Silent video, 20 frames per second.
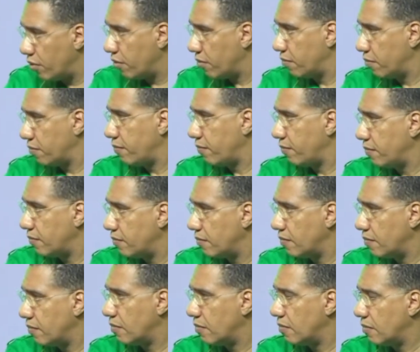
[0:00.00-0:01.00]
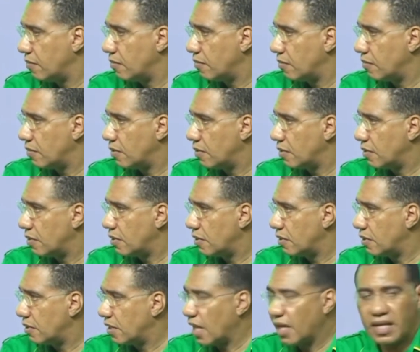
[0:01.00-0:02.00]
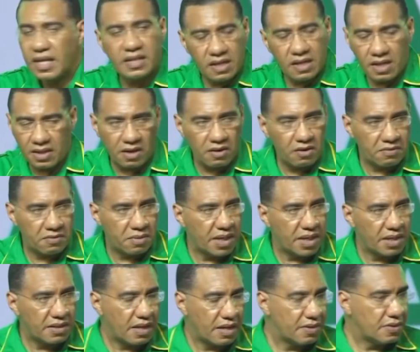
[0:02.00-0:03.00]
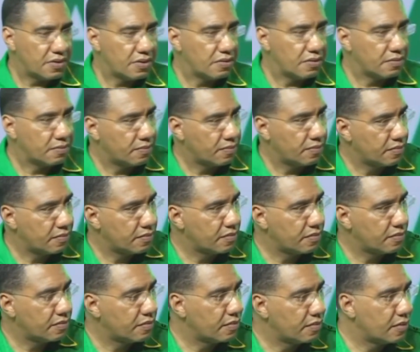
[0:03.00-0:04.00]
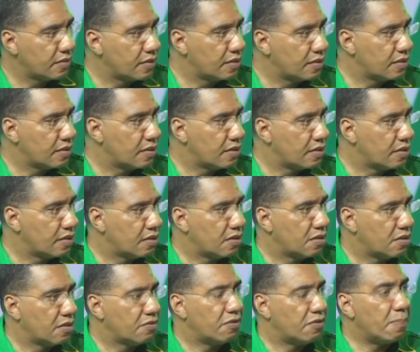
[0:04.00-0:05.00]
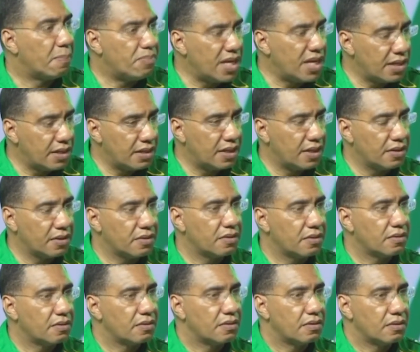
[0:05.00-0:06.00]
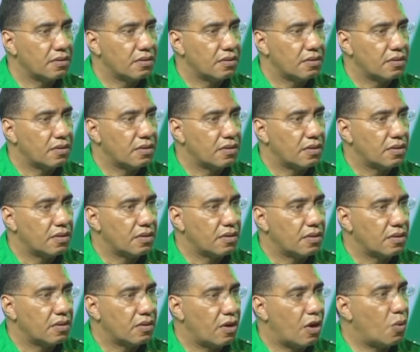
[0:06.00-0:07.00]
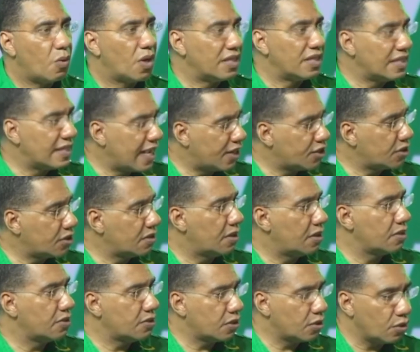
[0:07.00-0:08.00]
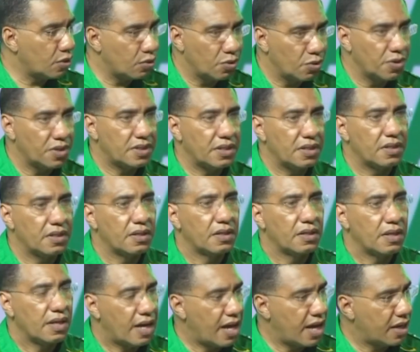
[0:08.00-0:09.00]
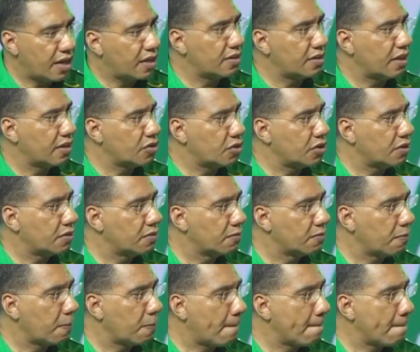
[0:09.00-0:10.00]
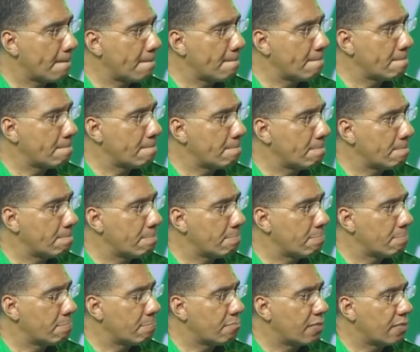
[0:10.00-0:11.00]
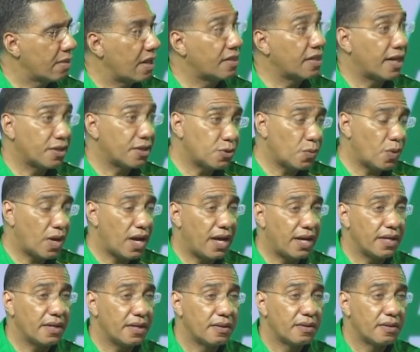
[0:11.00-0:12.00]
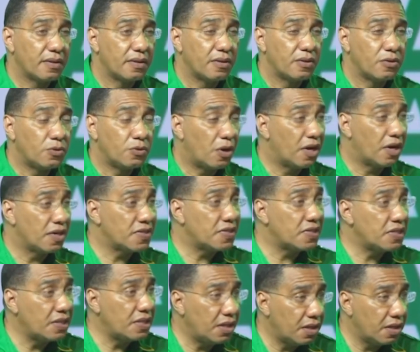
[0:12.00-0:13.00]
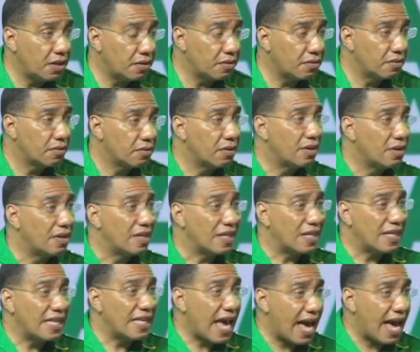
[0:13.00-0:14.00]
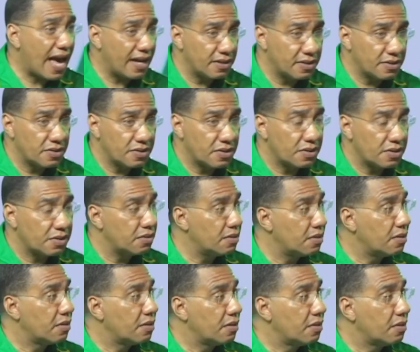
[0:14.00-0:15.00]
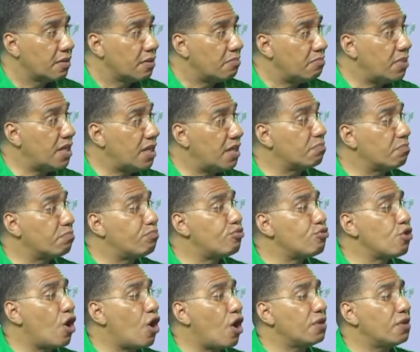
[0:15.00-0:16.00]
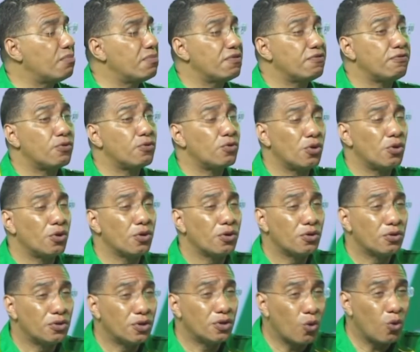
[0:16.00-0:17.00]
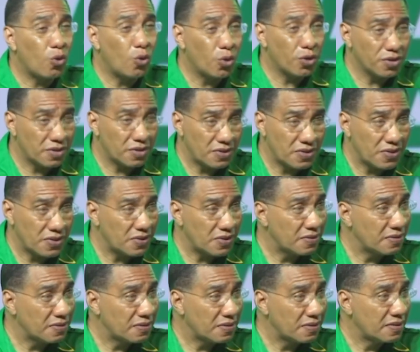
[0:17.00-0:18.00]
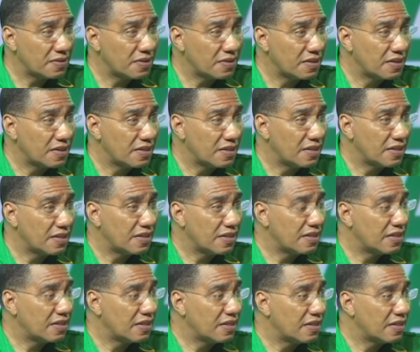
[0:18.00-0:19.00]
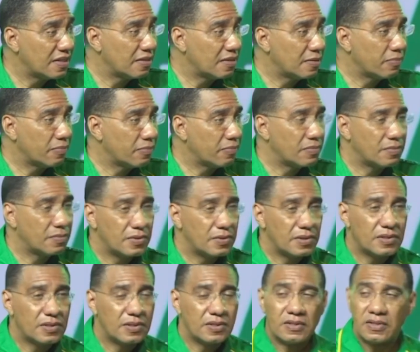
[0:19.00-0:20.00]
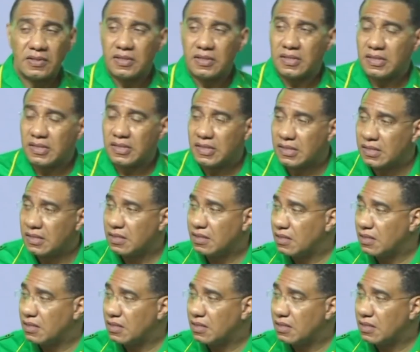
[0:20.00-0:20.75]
saying under his leadership, not not 1 inch of Jamaica will come under any other sovereign authority, thus confirming that no state funding will be given to the Maroon community. Now, people, want to tell me if this is, in fact, the right decision for Andrew to make,